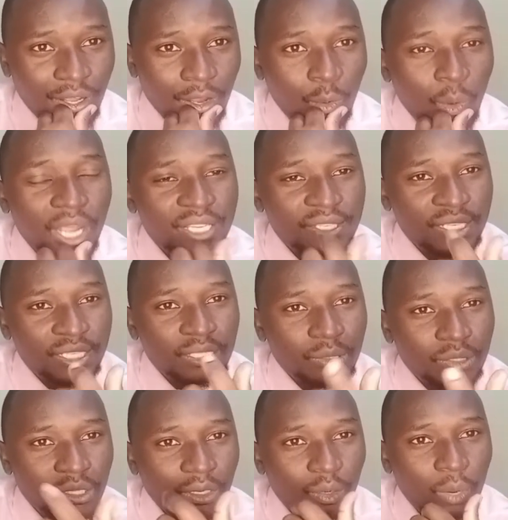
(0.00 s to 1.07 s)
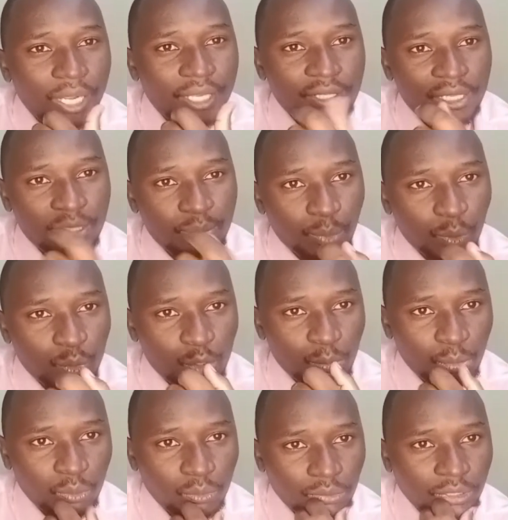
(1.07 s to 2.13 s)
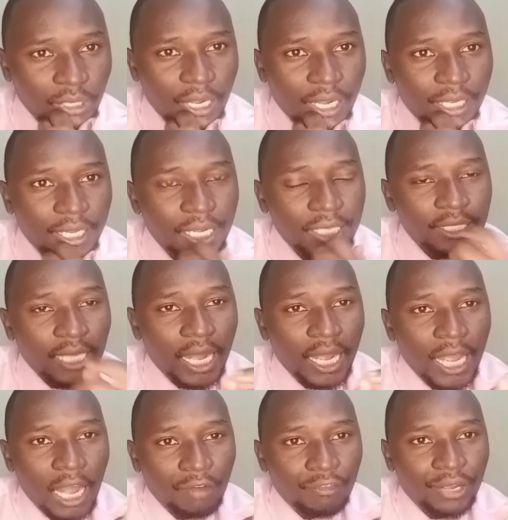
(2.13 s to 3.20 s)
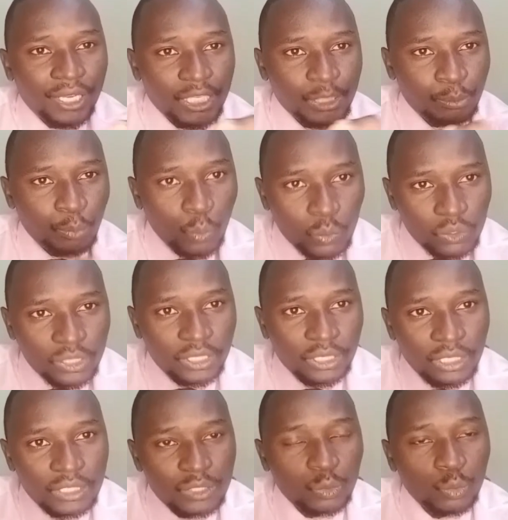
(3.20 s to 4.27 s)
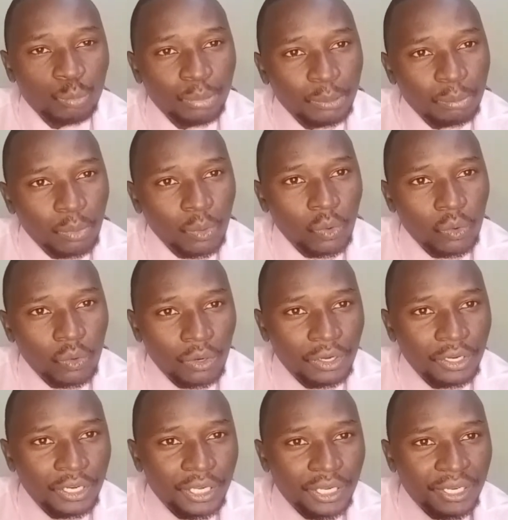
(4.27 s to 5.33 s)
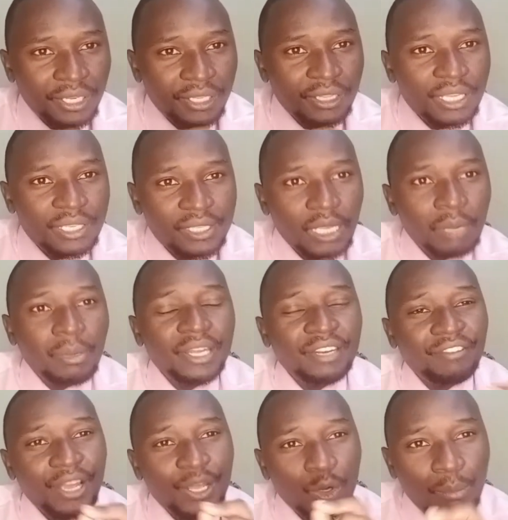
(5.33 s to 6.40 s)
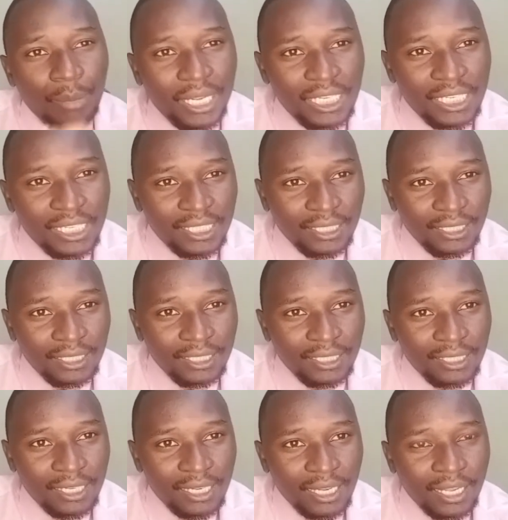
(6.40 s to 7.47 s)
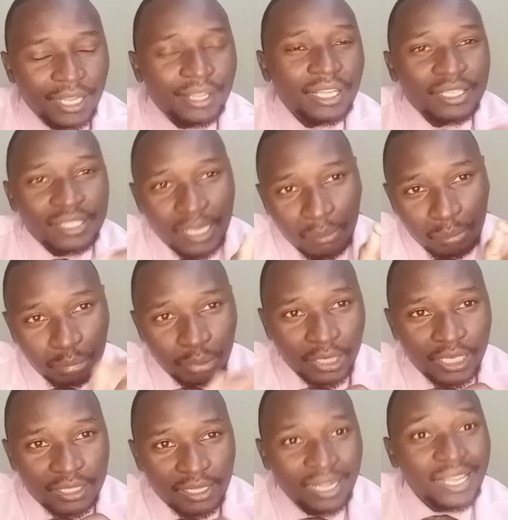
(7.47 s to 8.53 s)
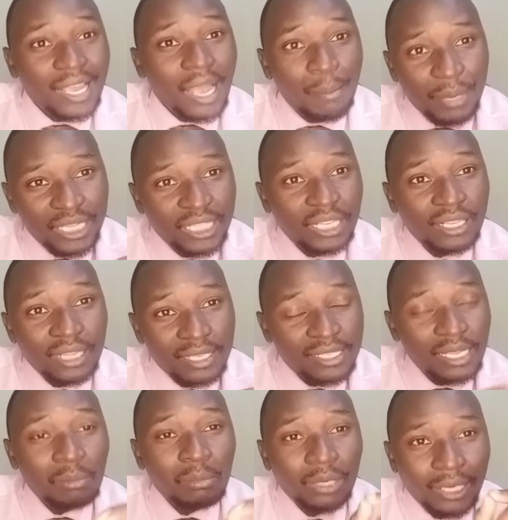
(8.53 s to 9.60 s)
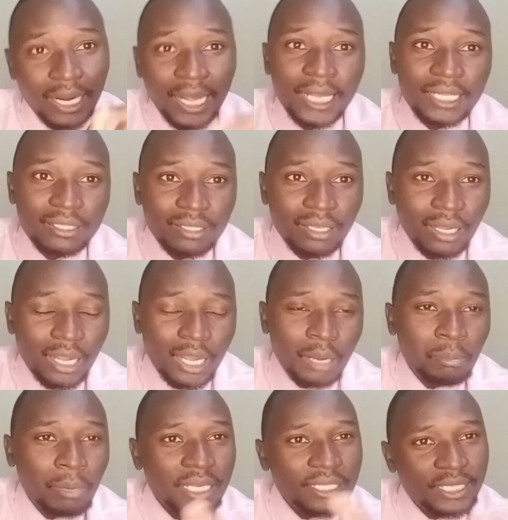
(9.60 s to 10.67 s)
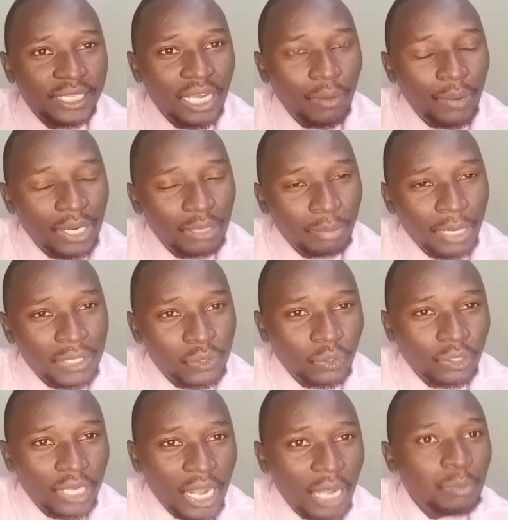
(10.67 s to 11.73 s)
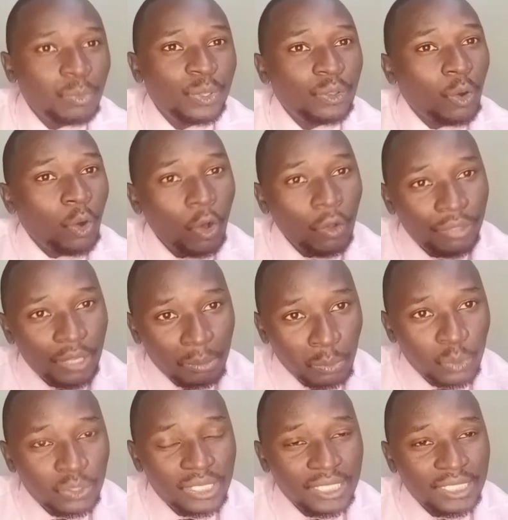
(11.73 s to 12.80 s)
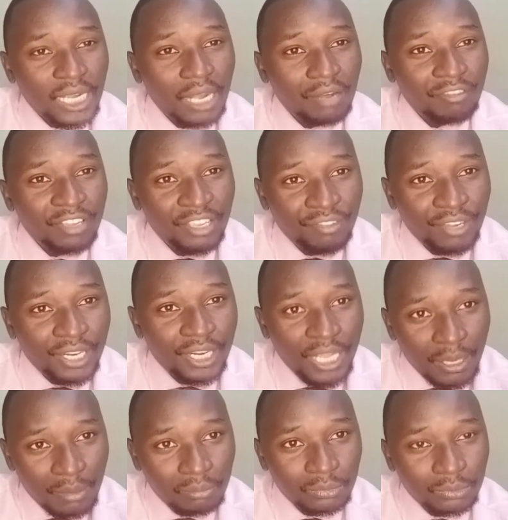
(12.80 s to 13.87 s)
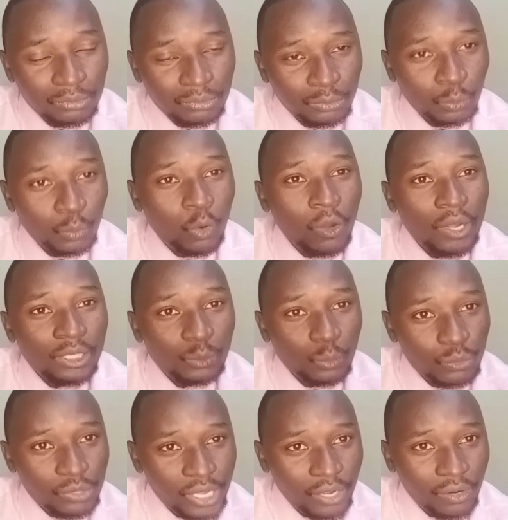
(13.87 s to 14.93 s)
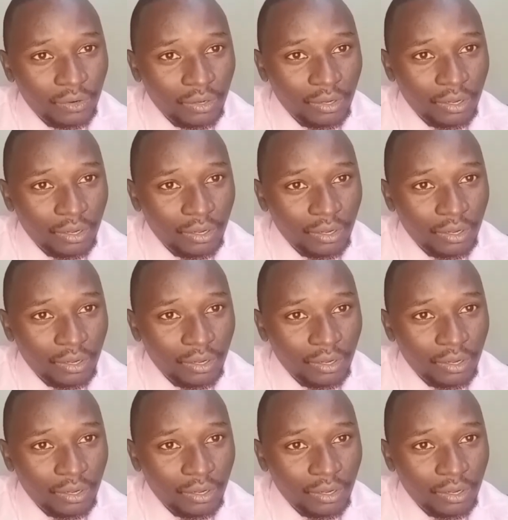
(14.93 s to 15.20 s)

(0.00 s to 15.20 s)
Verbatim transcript: Why is it why is this possible? Yet I have exposed these two people in the same environment, in the same place, they are meeting the same client, but here one person come with all the books that I have given him to go and to sell